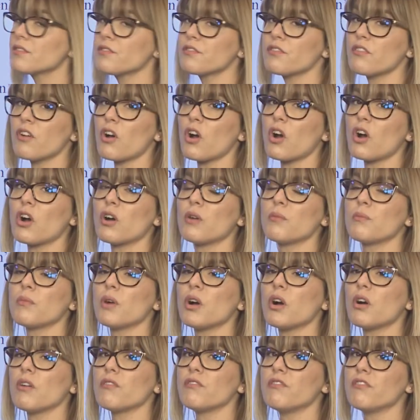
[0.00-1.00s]
form
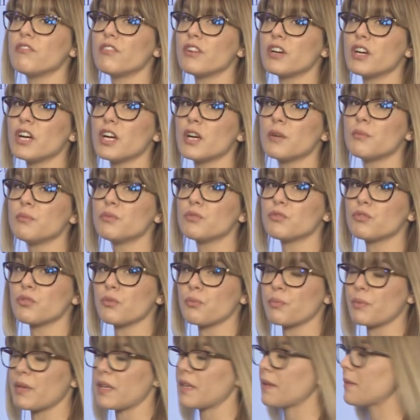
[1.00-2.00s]
of verb to
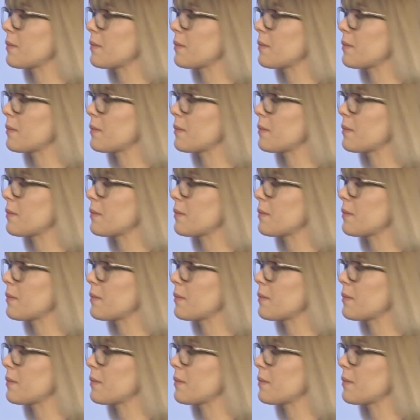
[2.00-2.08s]
be.